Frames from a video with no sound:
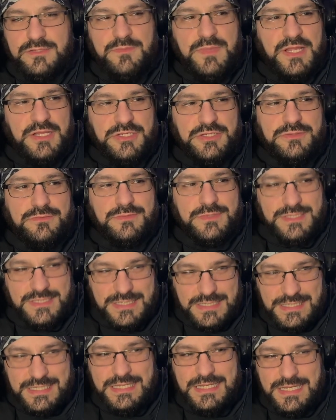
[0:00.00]
debate you,
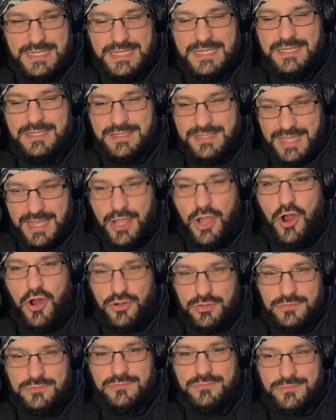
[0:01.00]
because clearly they
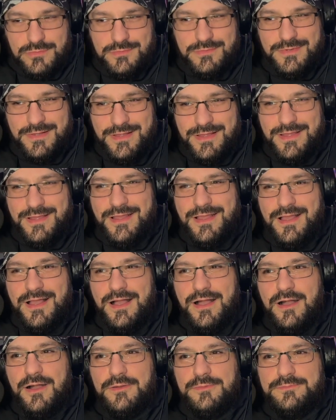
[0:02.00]
are.
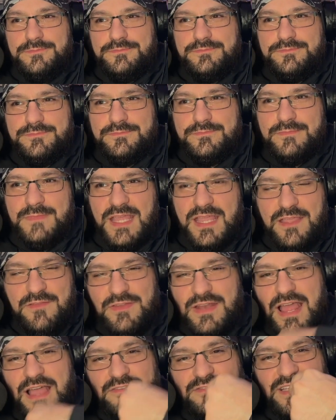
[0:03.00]
They
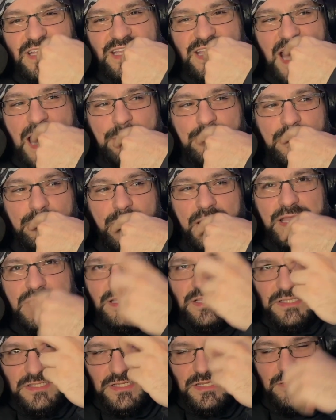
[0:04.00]
even have the gap in
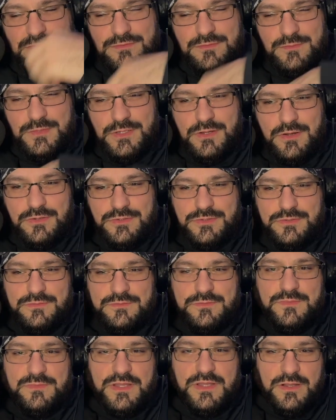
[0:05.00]
Mikey's teeth from the
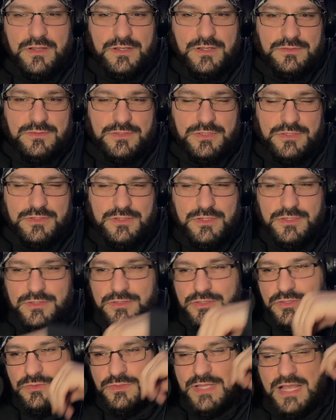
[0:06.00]
cartoon, from
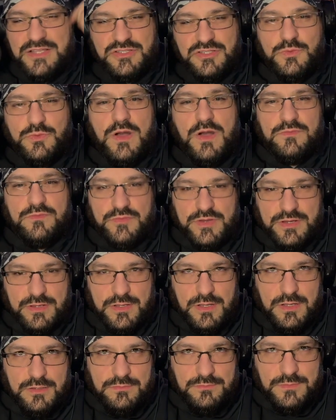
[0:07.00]
the
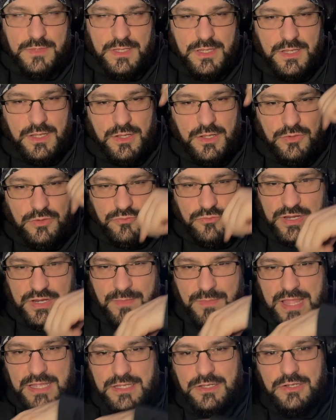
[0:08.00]
2012
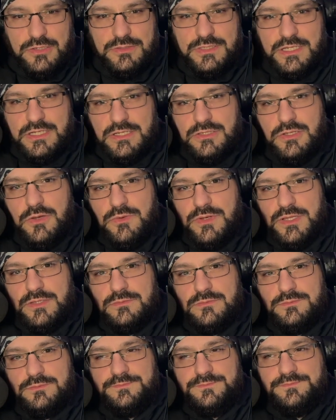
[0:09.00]
remake on Nickelodeon,